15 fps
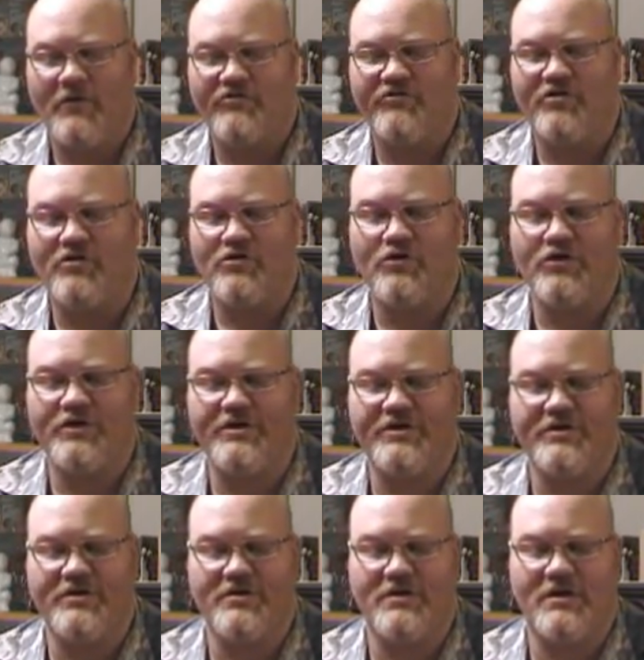to look
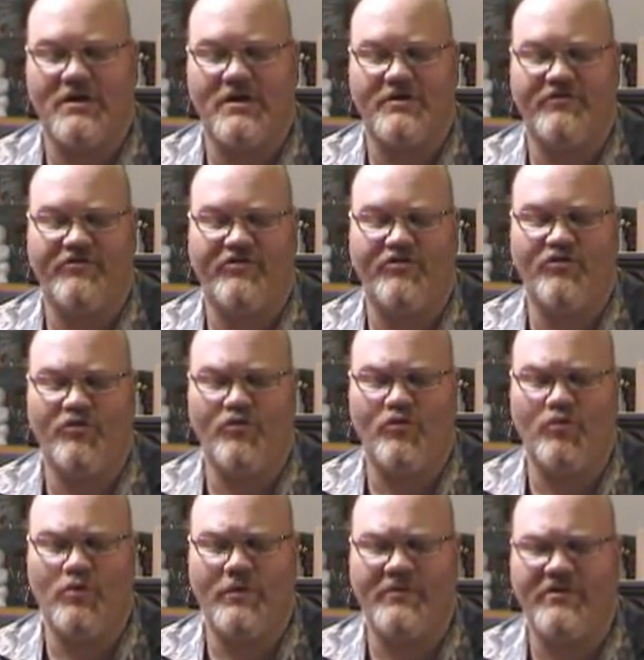
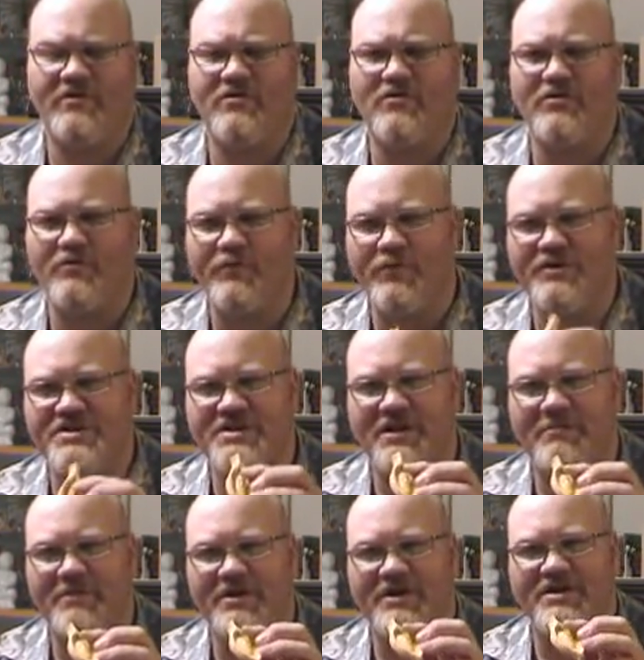too...
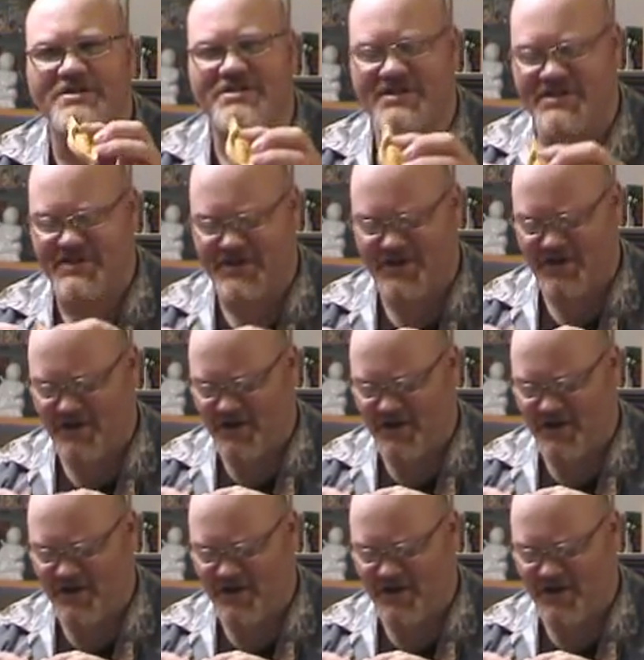Originally, because it's